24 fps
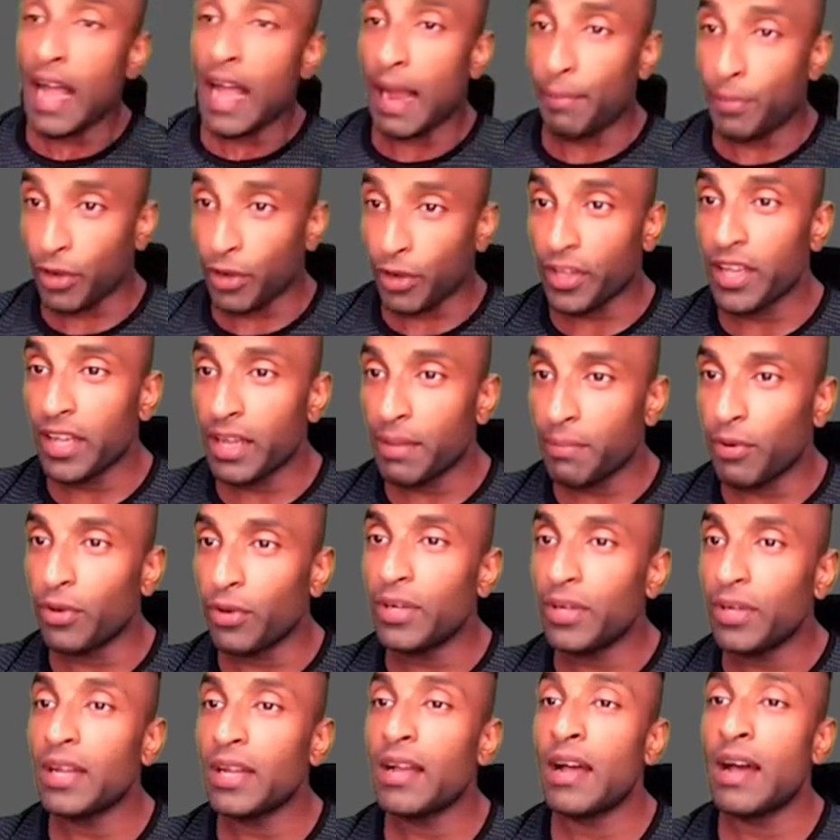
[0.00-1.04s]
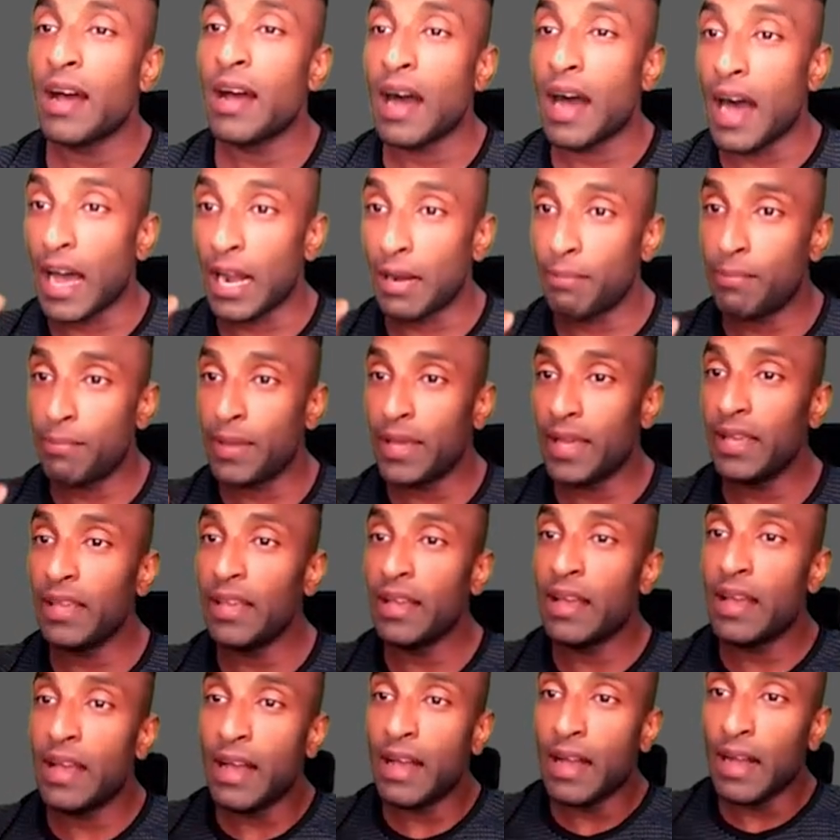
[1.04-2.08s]
I'm talking about
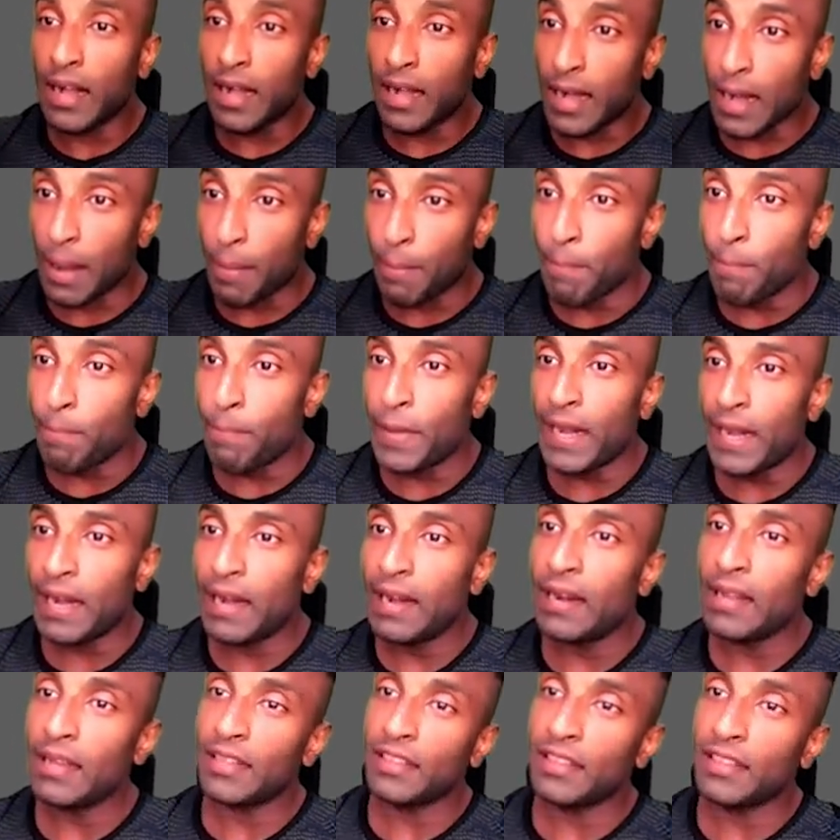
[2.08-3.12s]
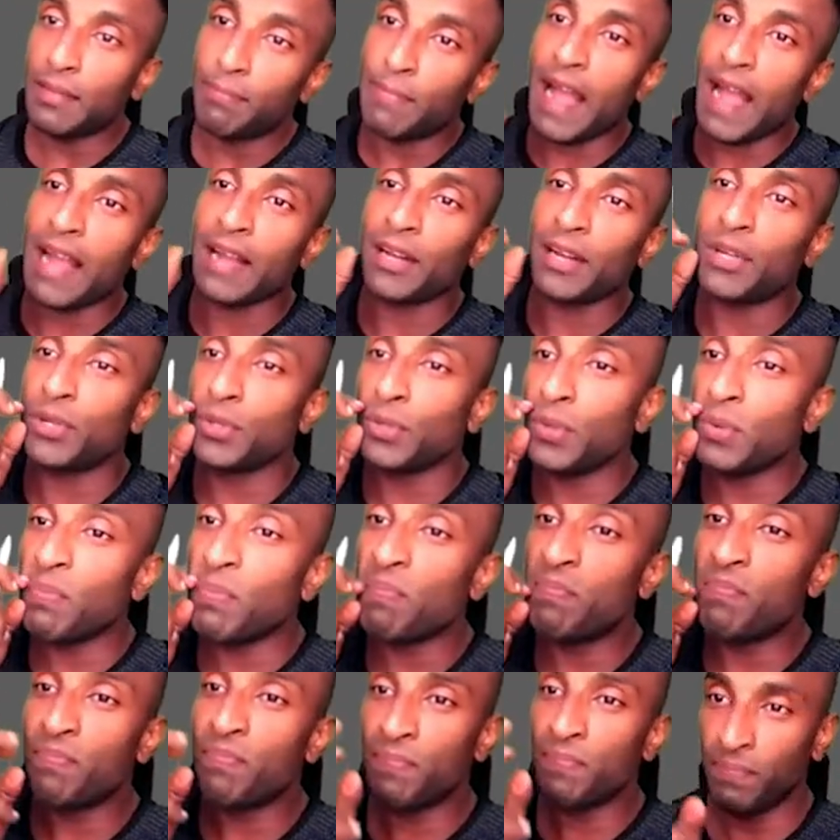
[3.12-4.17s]
RBI compel the bank to
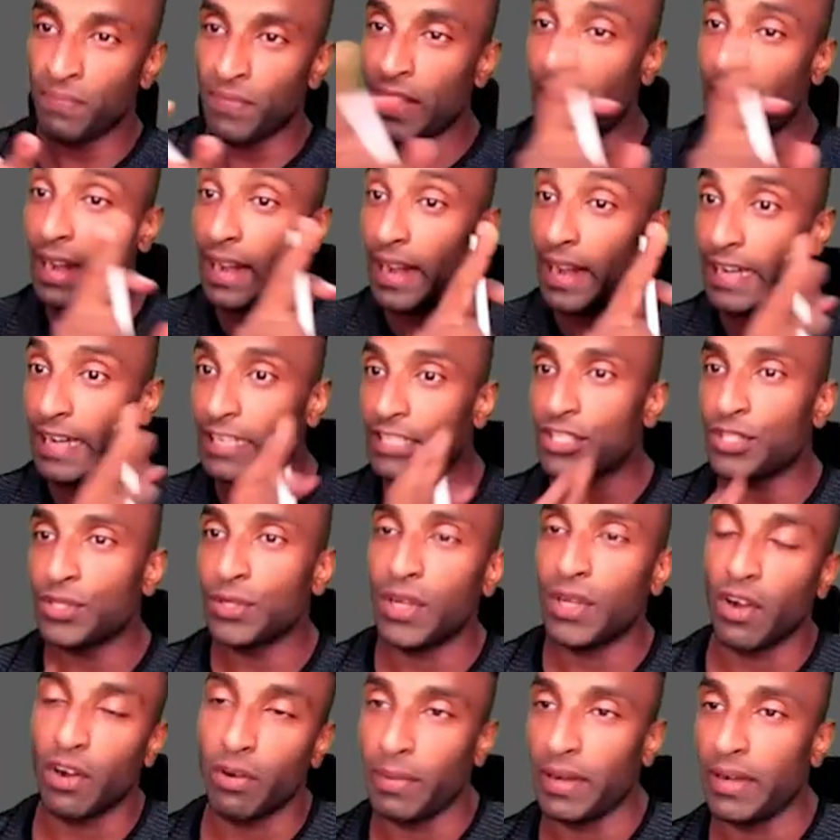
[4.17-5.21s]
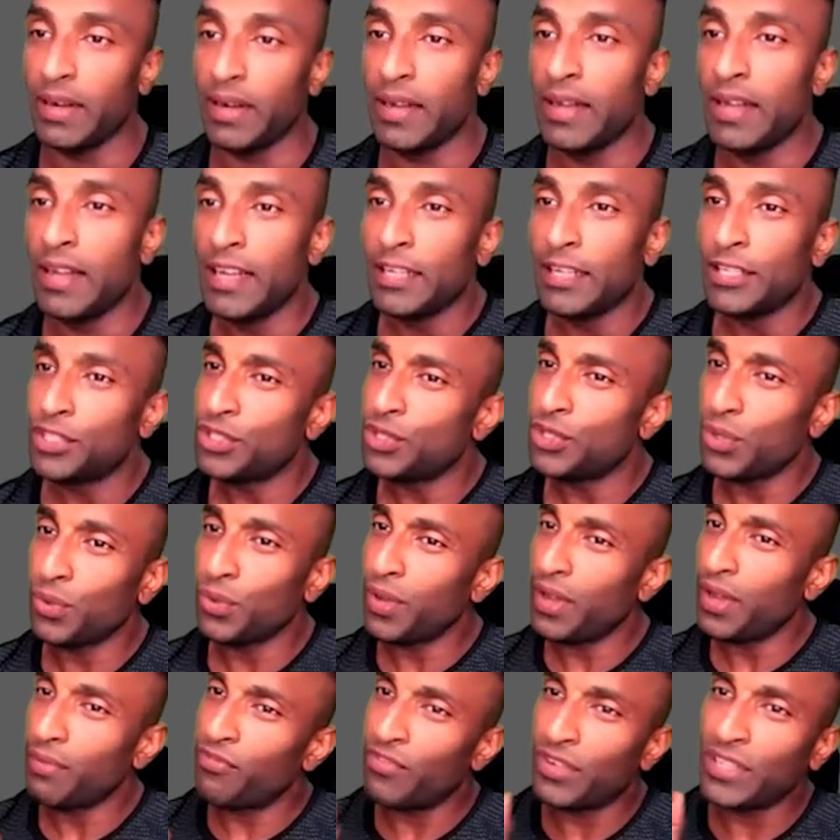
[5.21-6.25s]
lends to government.
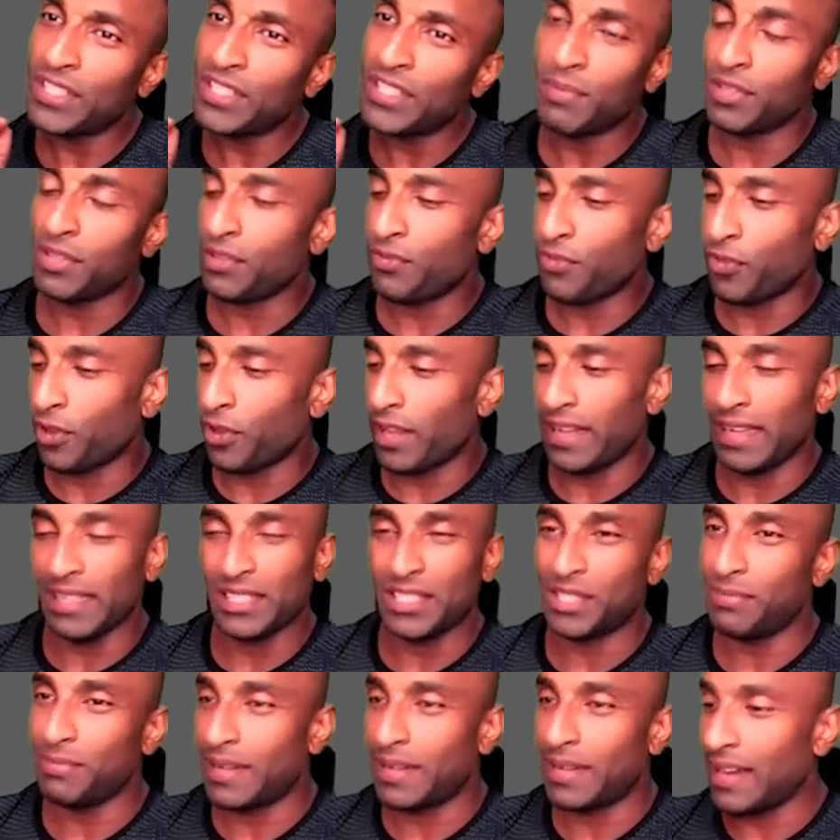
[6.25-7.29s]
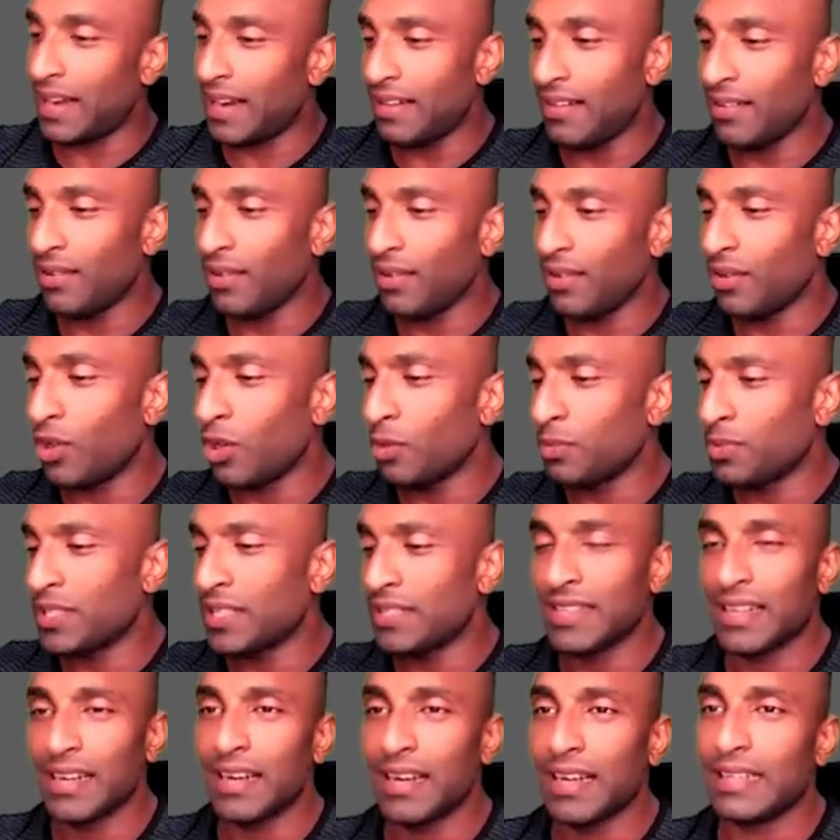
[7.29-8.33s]
So, which among the following instrument and uh,
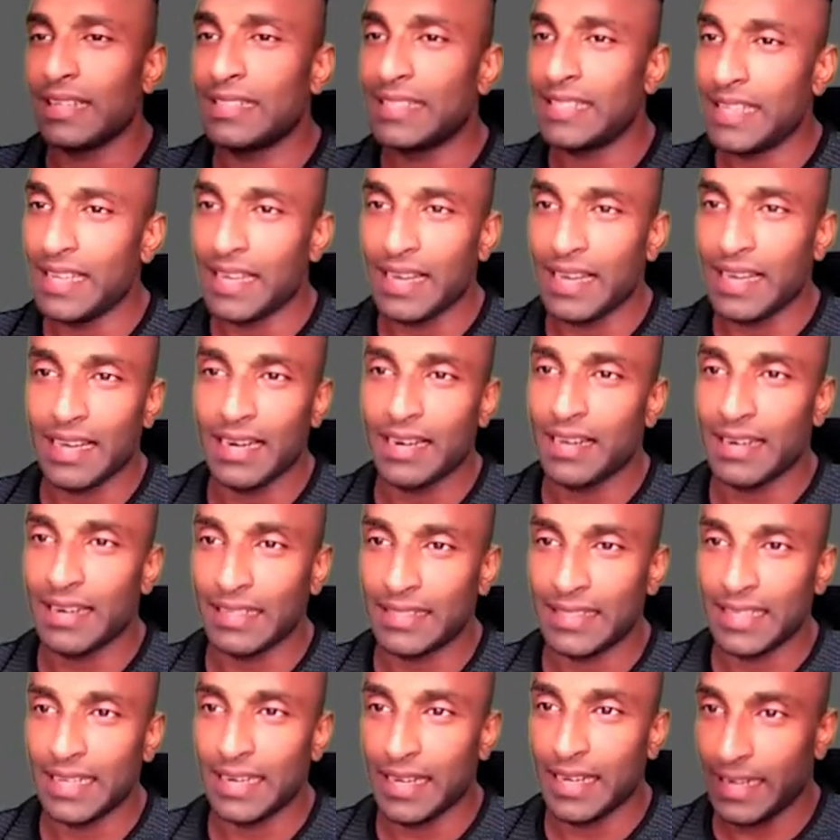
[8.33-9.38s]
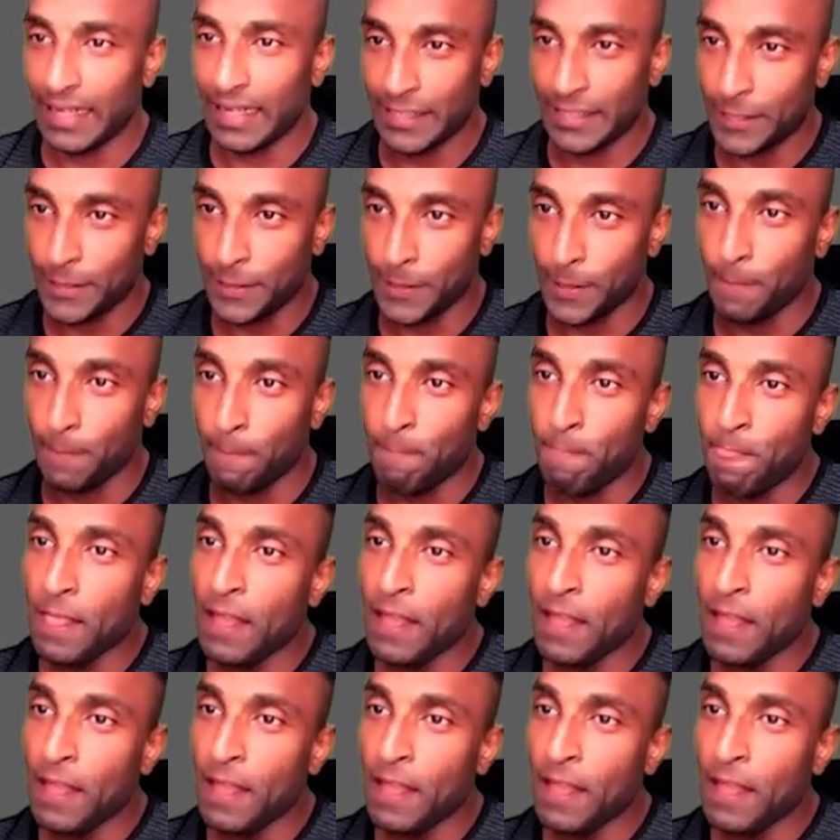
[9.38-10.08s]
options are like CRR, SLR, etc.